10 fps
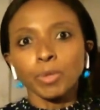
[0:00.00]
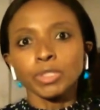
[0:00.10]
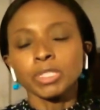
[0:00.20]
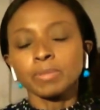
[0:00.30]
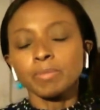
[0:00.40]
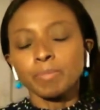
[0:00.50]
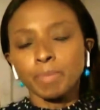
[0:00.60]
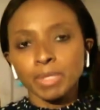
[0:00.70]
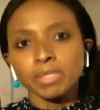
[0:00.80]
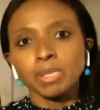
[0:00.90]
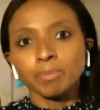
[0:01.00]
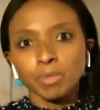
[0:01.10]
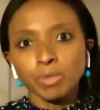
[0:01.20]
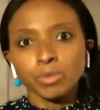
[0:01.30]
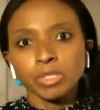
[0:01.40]
your body
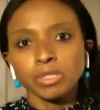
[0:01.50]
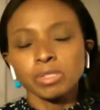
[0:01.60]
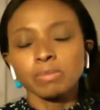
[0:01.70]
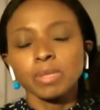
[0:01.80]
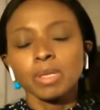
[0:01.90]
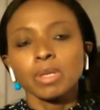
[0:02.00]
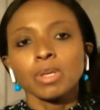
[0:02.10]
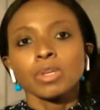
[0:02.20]
builds up the immune system.